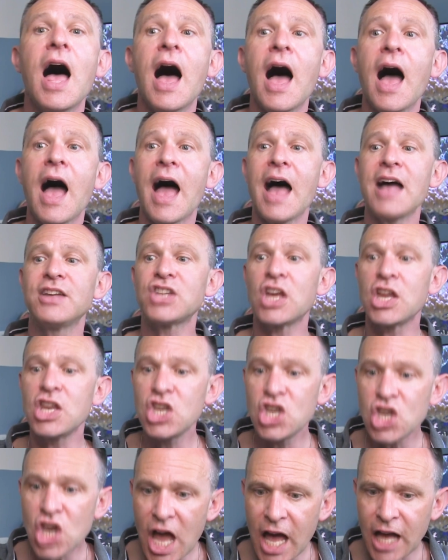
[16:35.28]
has a
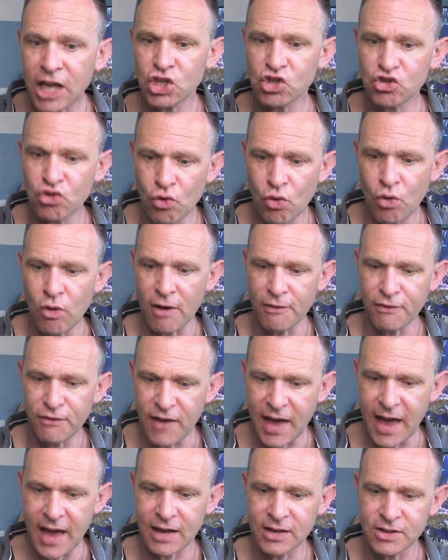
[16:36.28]
natural
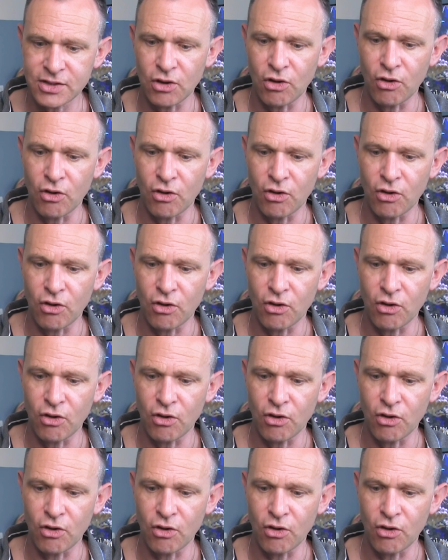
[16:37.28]
effect